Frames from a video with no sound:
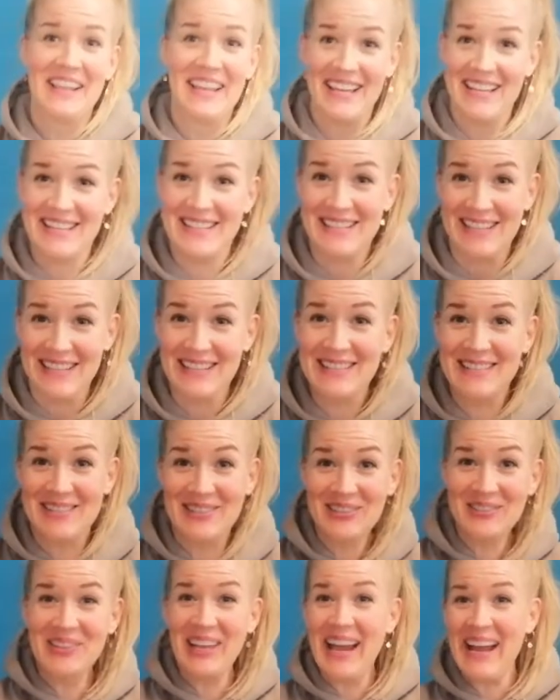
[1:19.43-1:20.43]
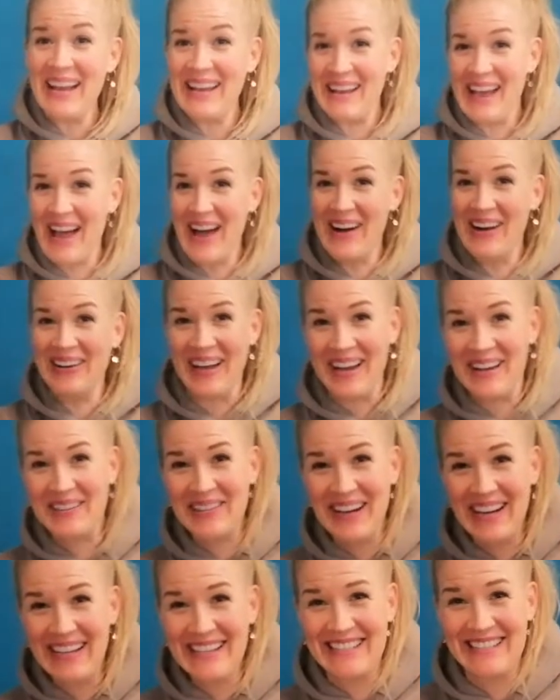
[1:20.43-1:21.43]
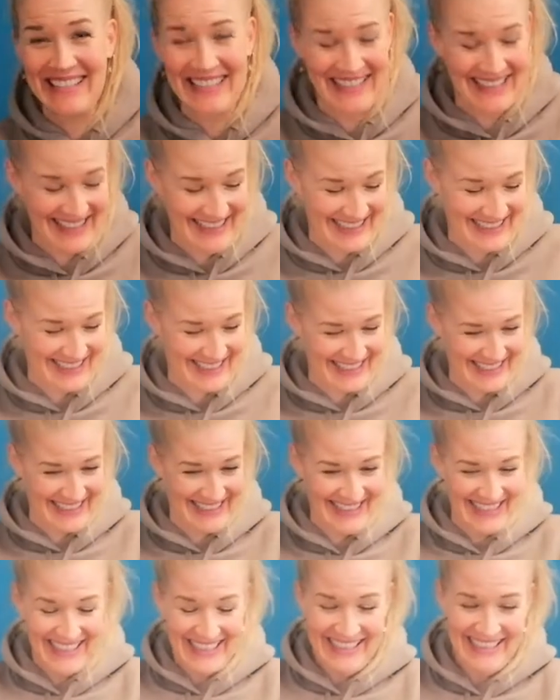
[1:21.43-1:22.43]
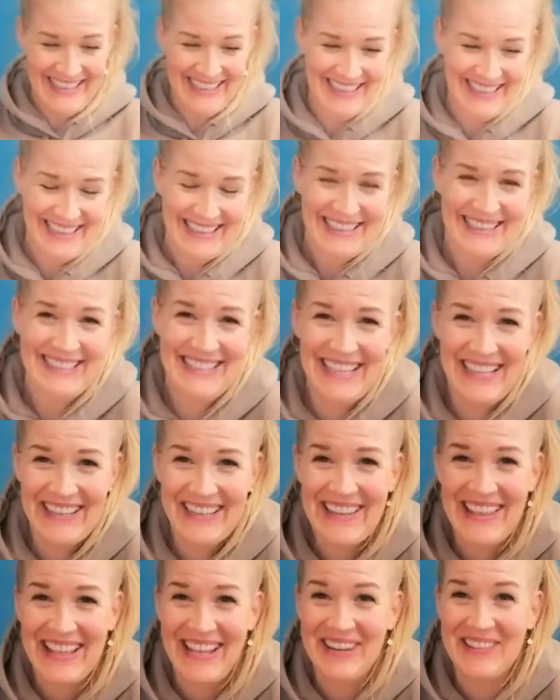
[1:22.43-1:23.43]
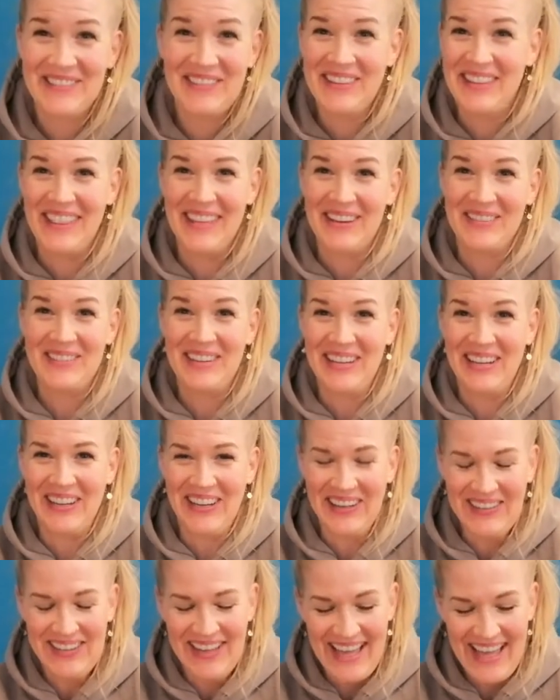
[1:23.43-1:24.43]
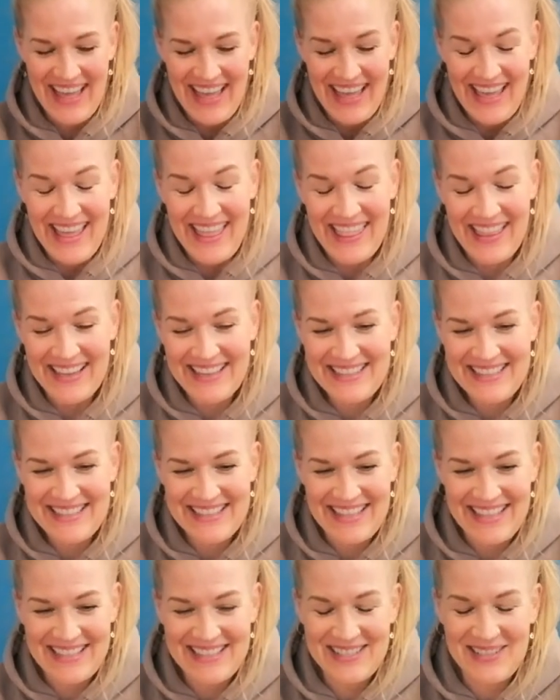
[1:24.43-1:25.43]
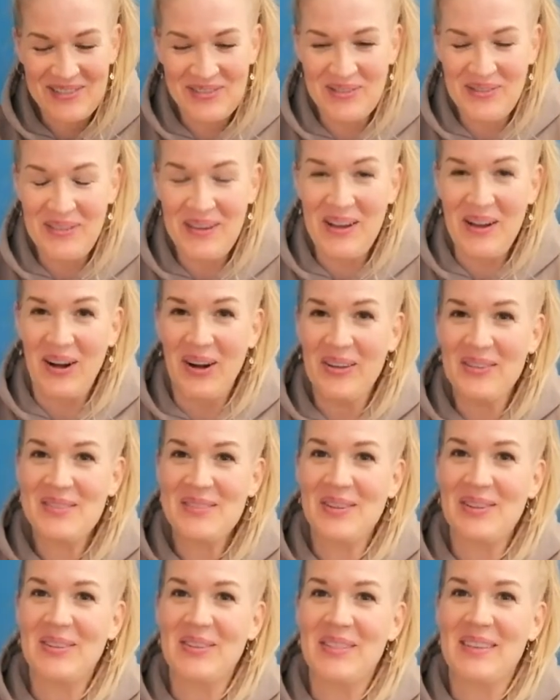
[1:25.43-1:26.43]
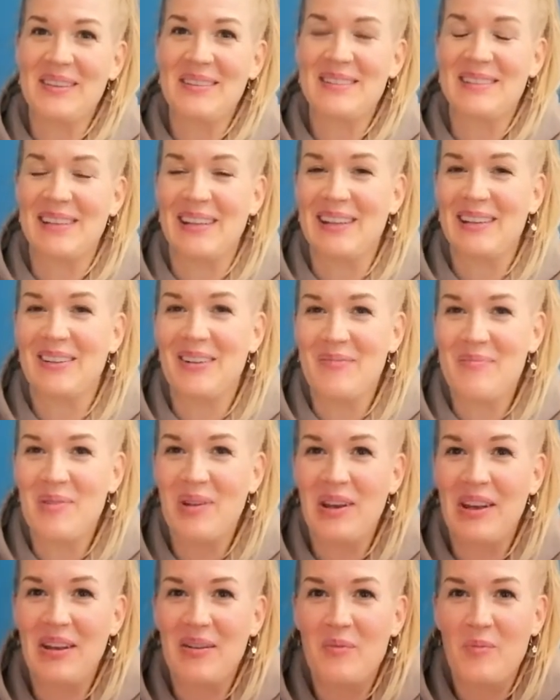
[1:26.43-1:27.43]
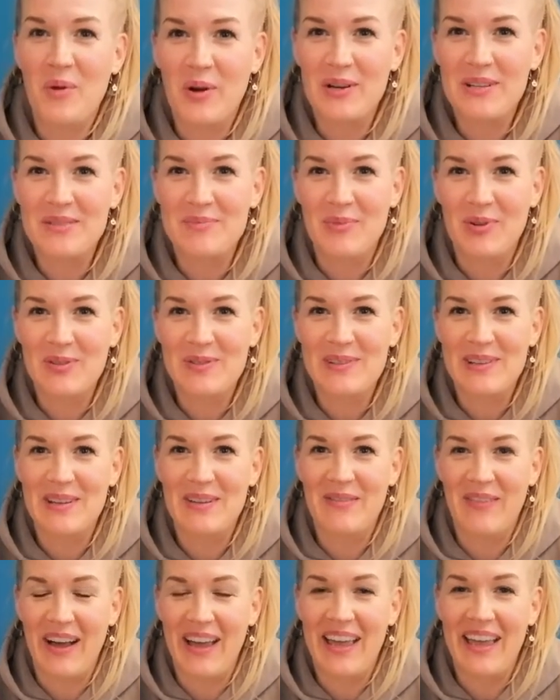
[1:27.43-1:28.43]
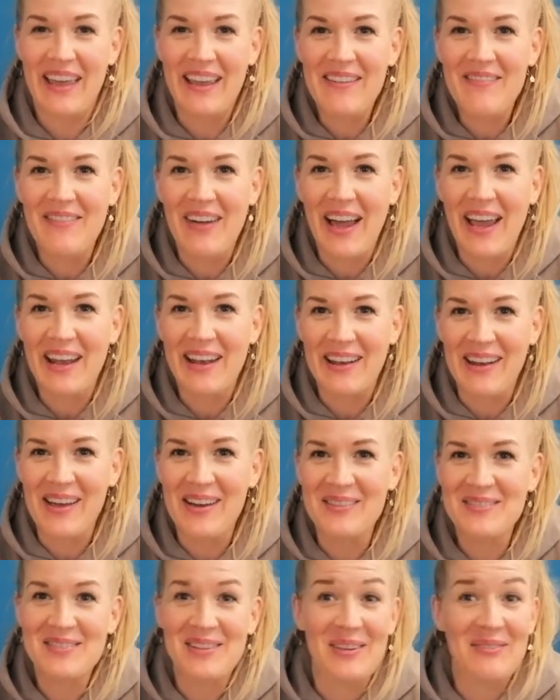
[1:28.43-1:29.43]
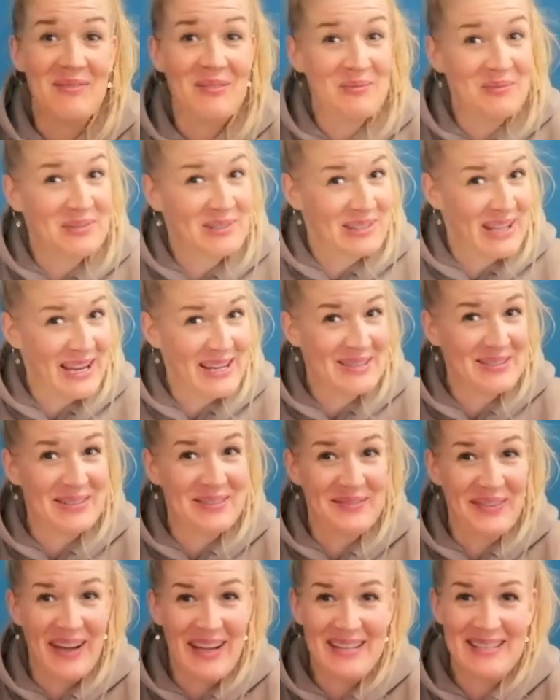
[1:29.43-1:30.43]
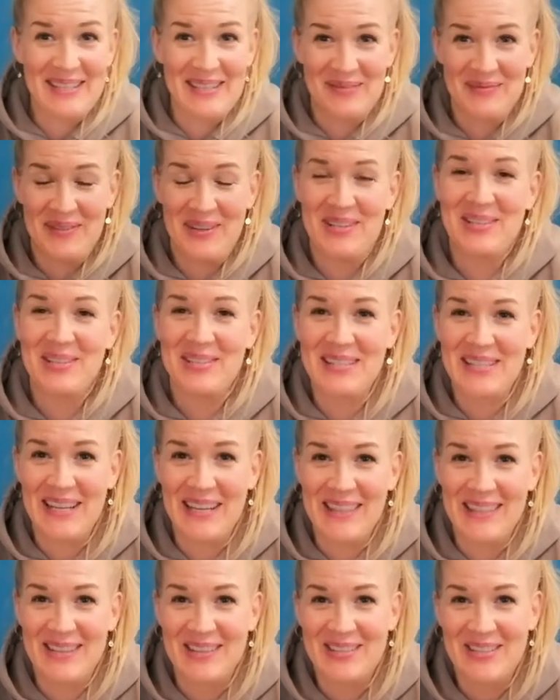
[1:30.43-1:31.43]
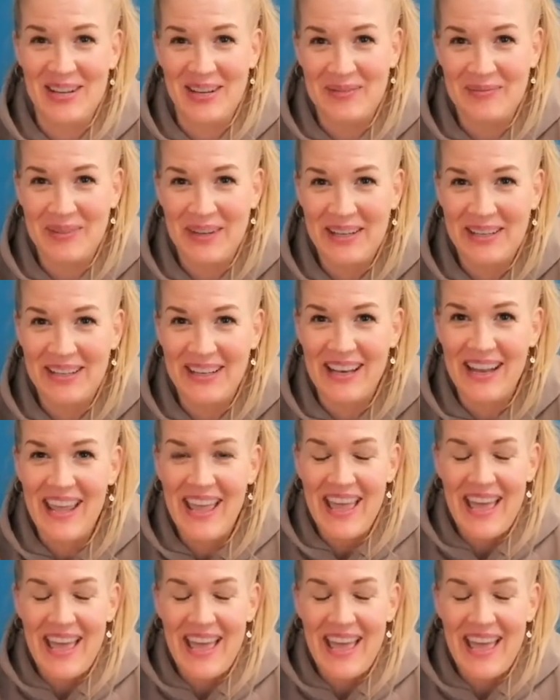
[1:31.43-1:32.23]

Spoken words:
it's too late now anyways. So there we go. That's the cool thing. Also, this little community works mostly via invite now. So if you would like to invite someone, just hit the share button.